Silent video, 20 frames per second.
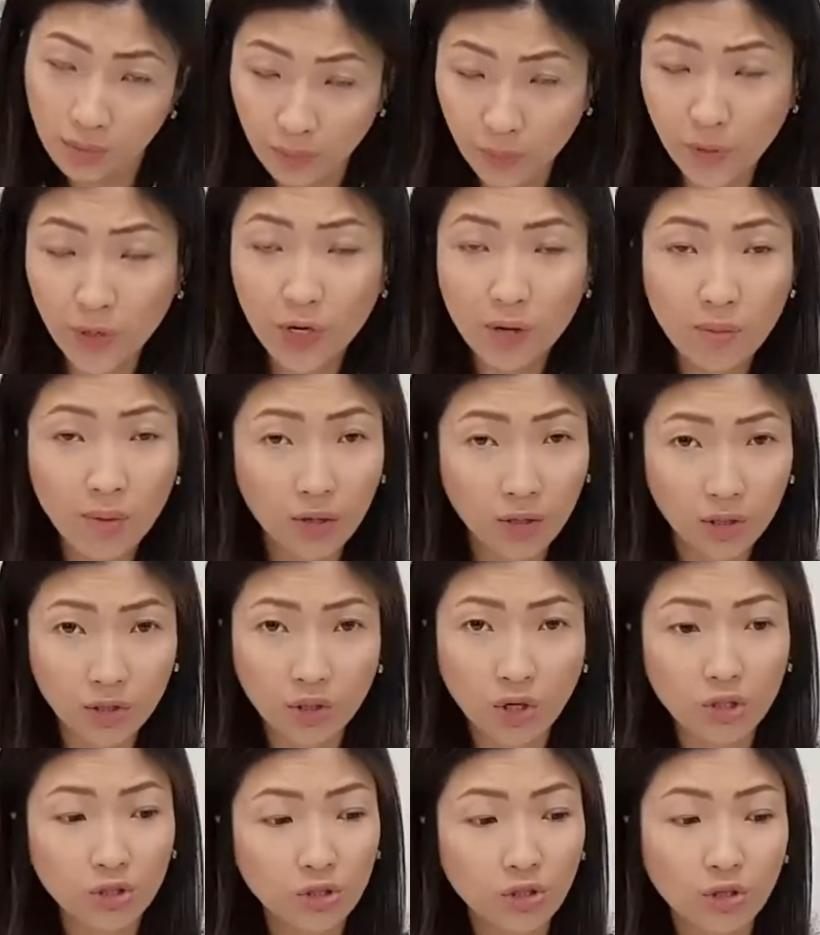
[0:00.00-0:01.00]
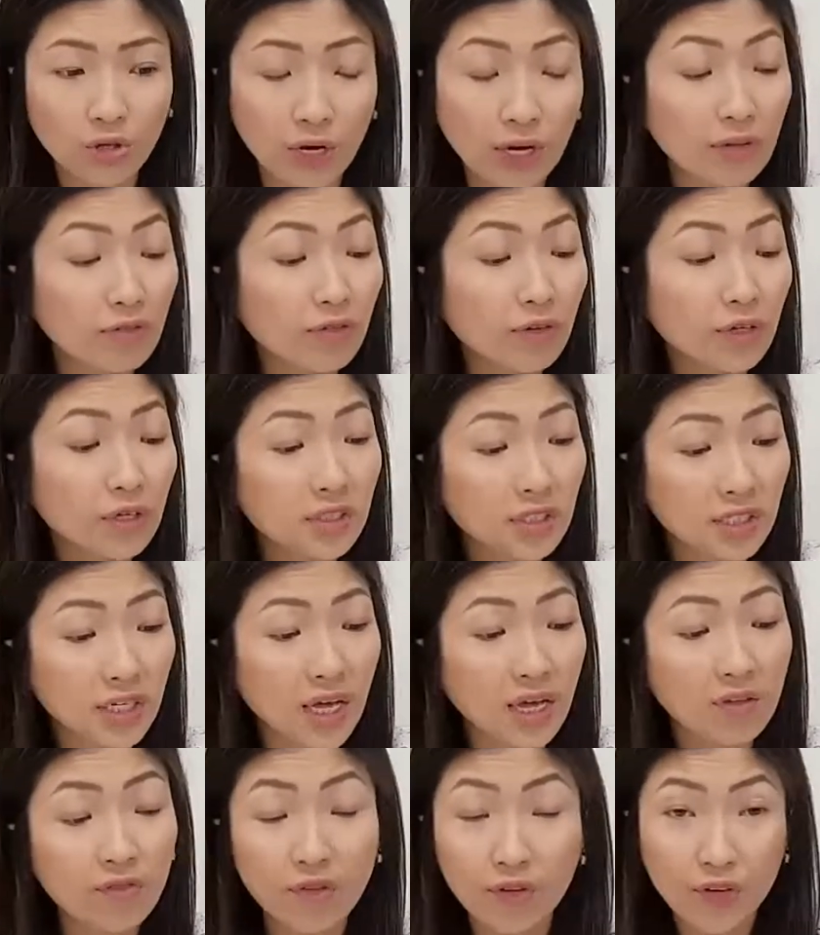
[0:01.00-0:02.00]
bergamot is also great for your
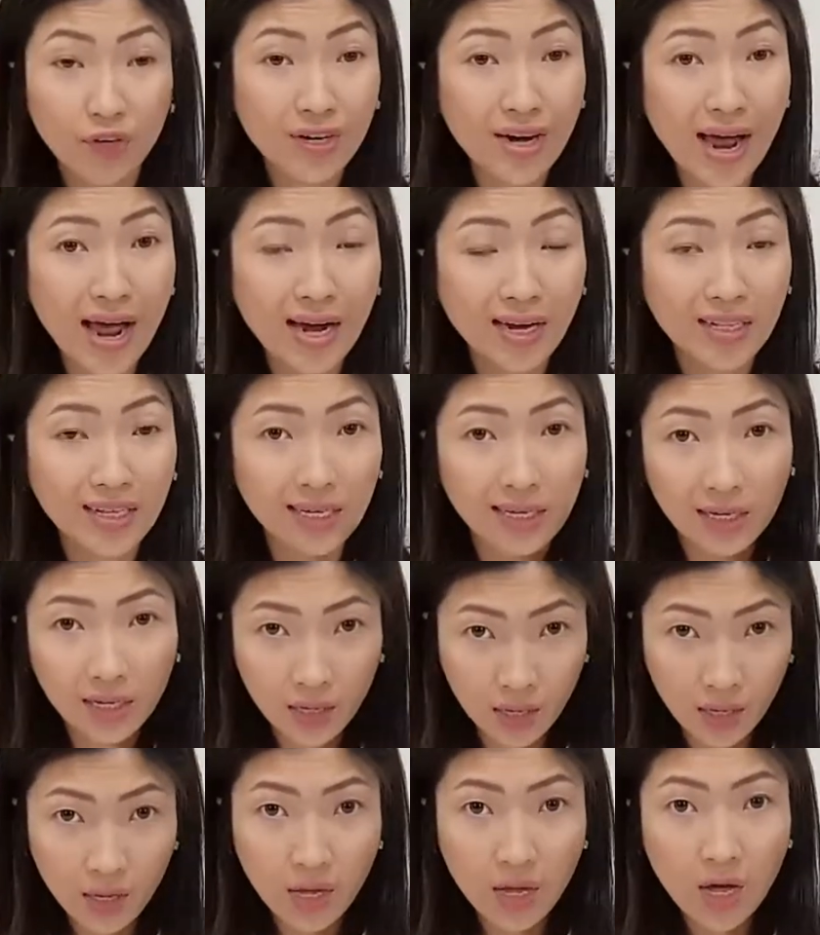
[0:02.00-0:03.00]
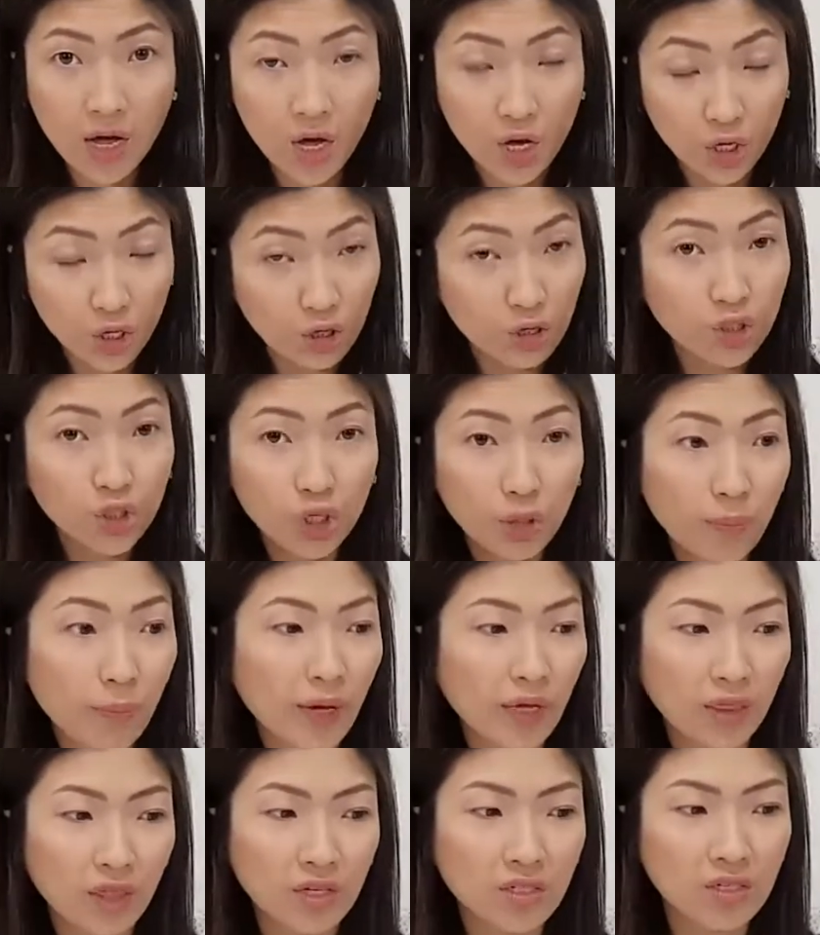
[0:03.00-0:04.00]
skin, for your acne. You should
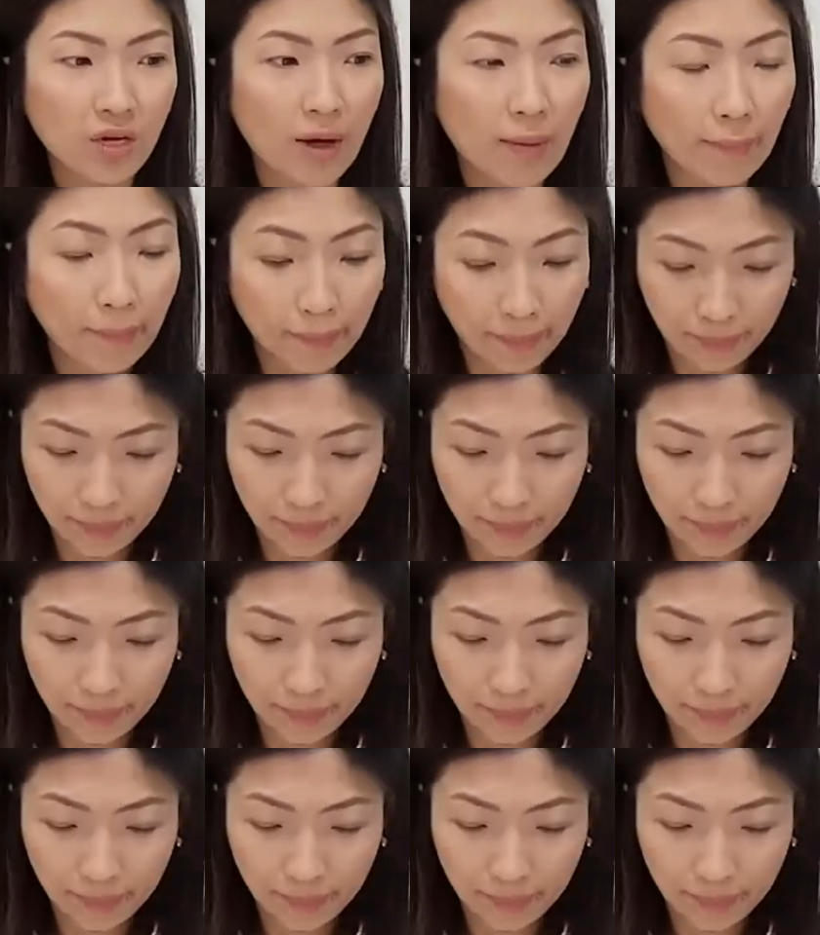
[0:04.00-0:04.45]
pick this up.